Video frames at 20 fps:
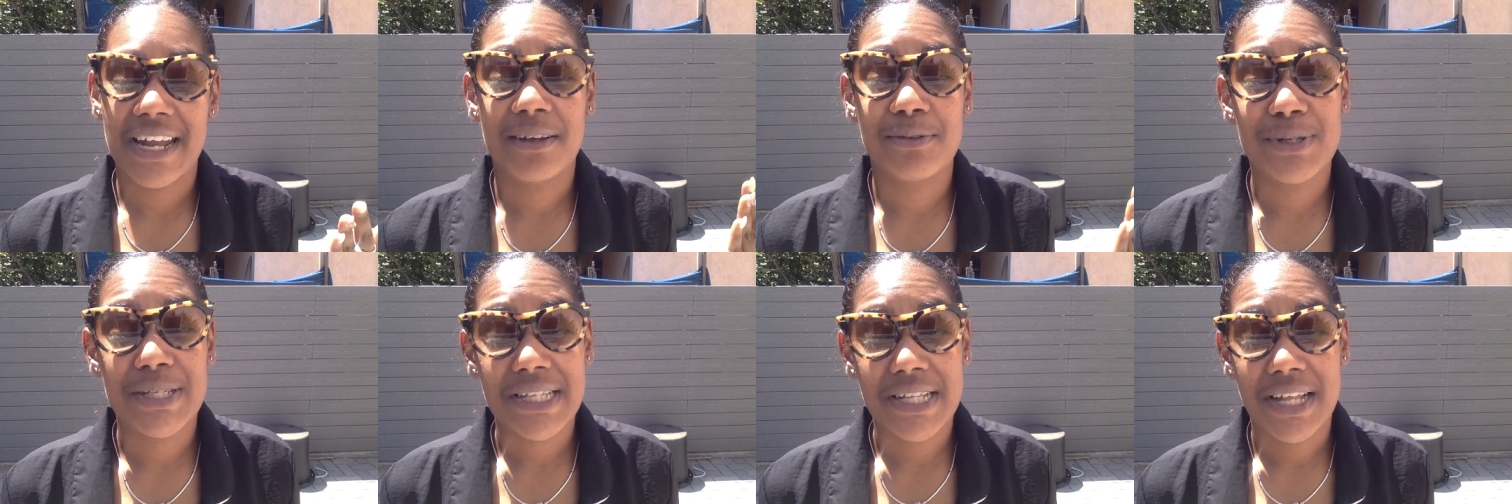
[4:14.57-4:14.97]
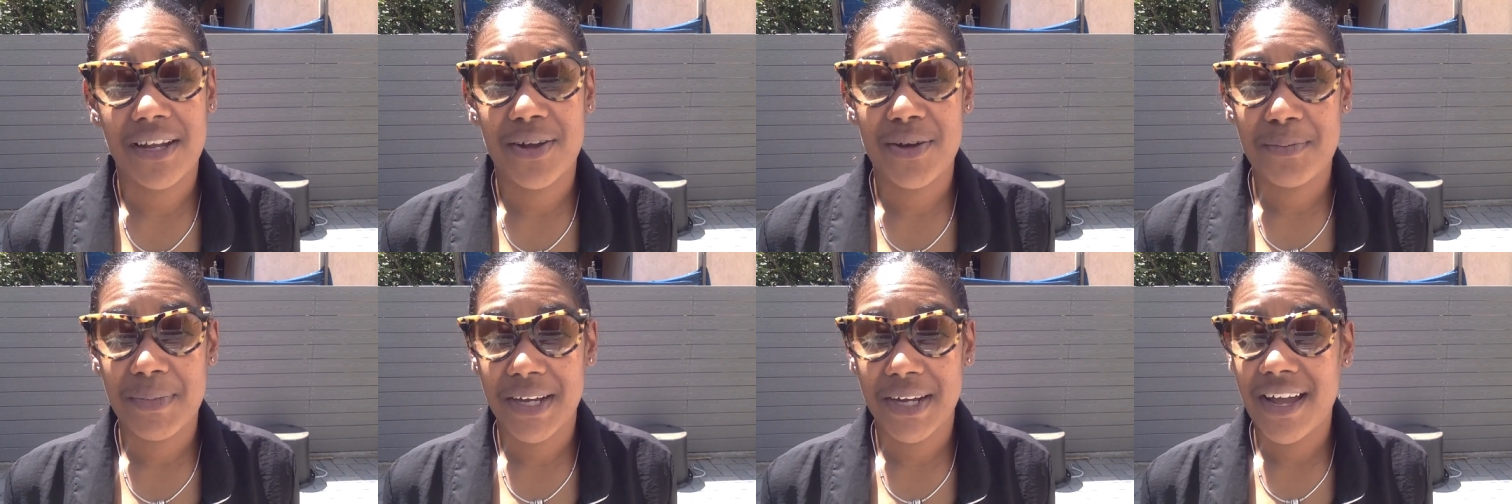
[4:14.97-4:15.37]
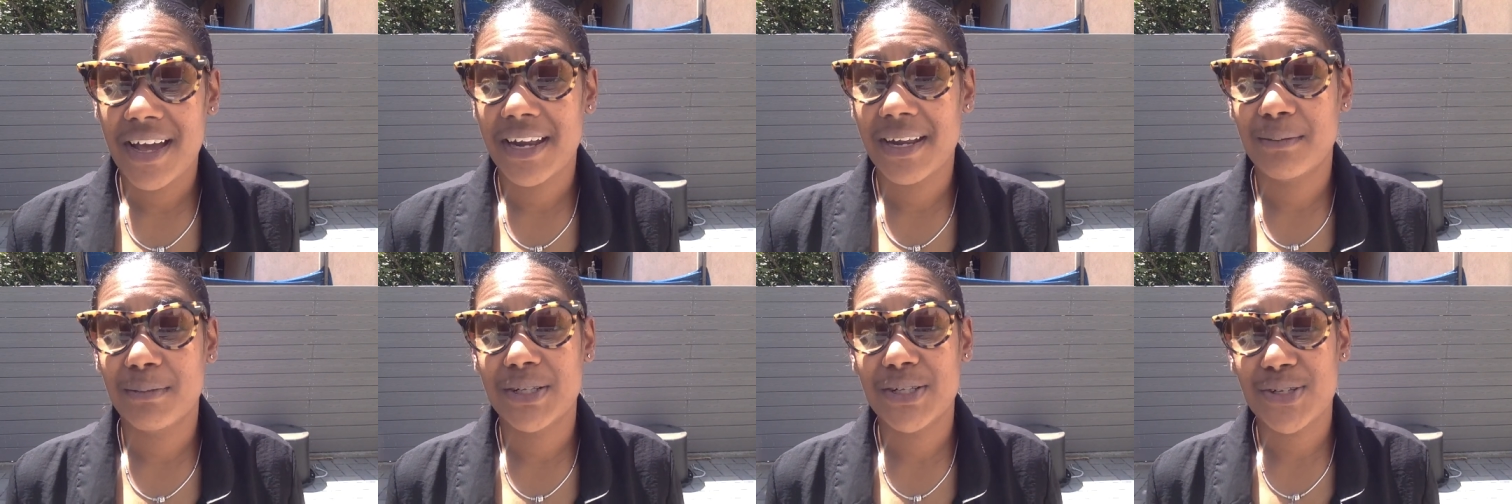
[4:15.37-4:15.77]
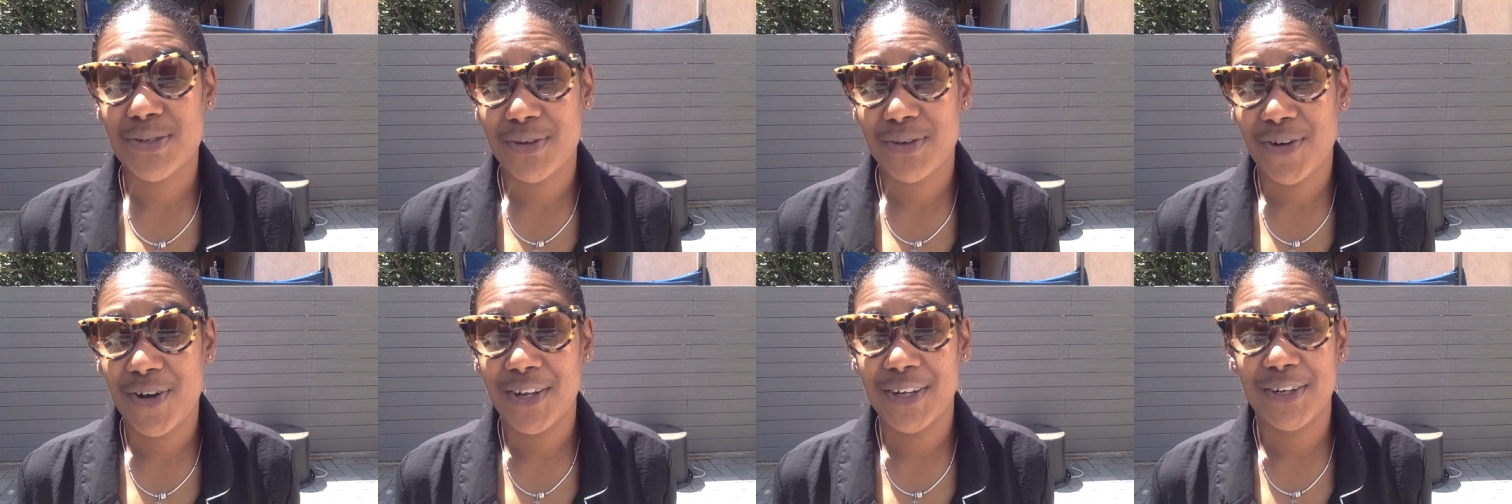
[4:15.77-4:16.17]
I was like, oh my God, I've been
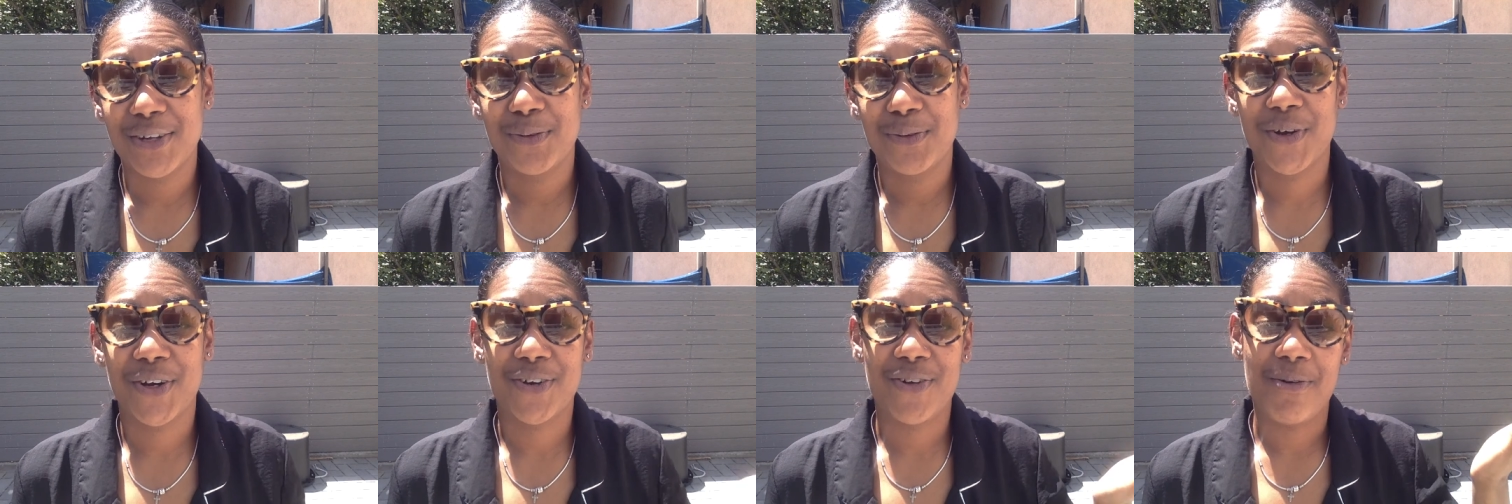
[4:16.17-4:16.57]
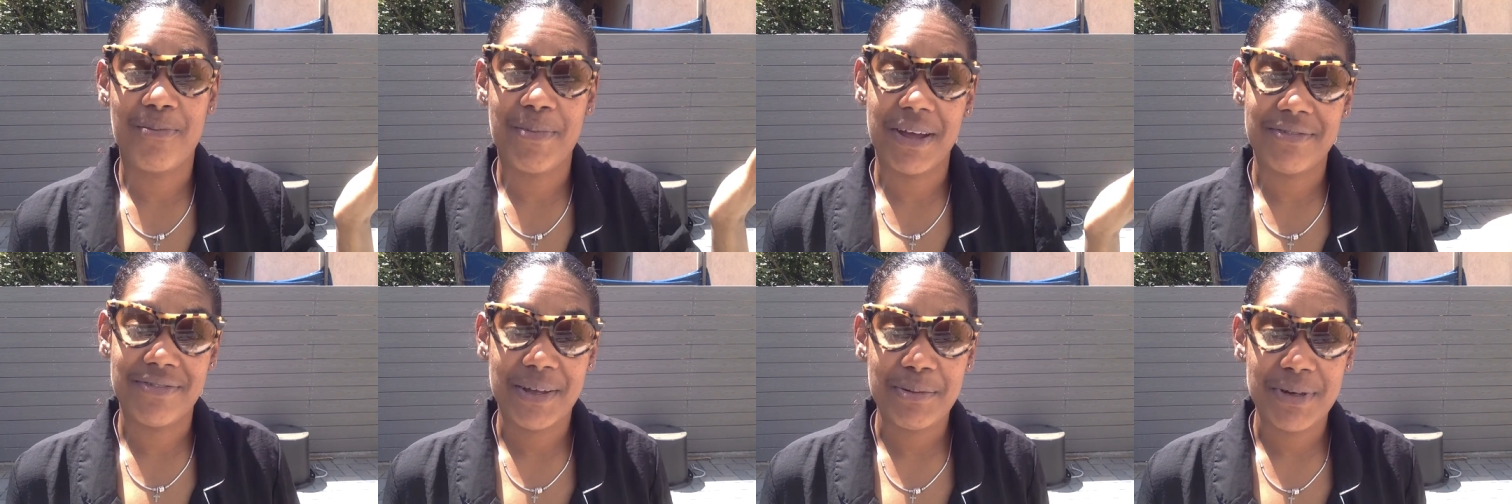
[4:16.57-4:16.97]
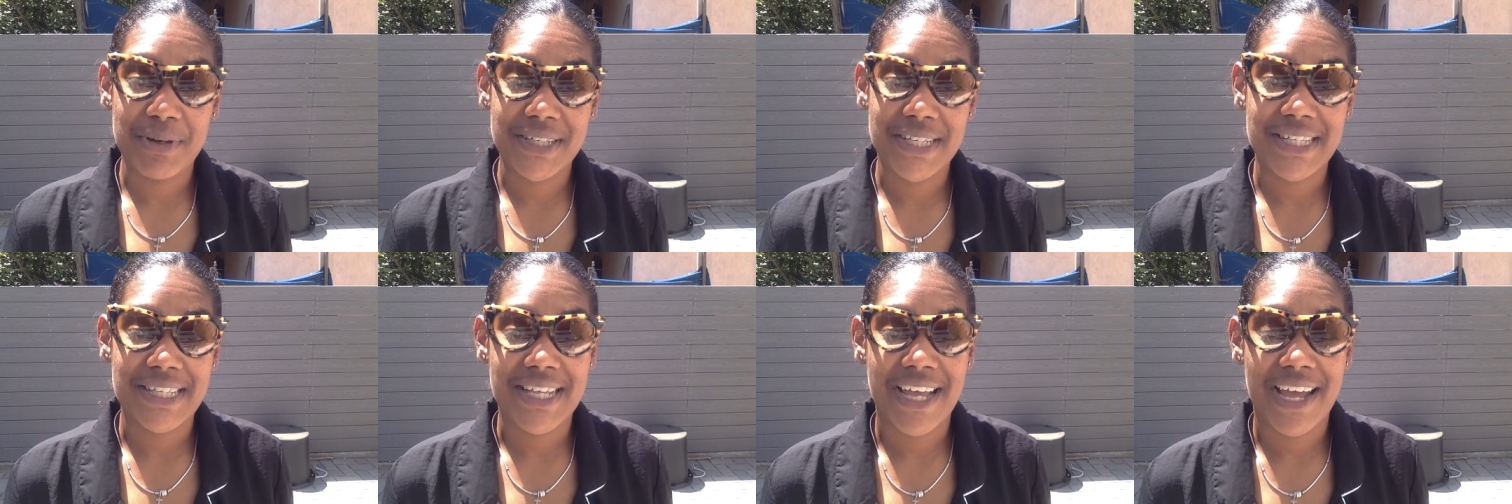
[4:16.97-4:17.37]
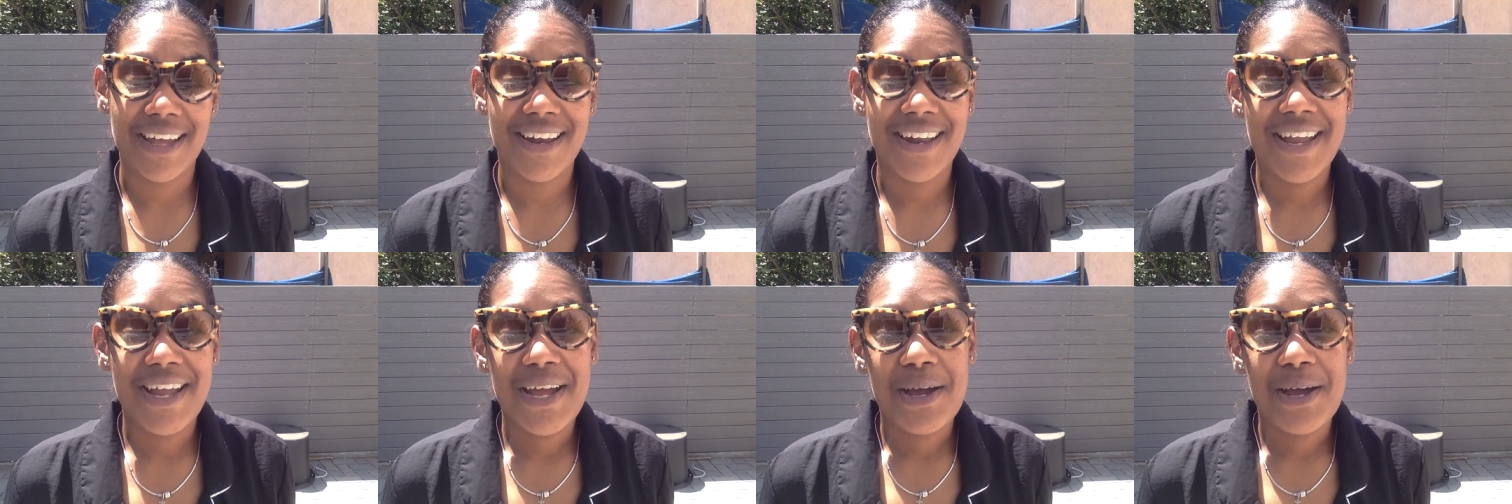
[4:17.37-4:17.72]
doing all of the work on my feminine side,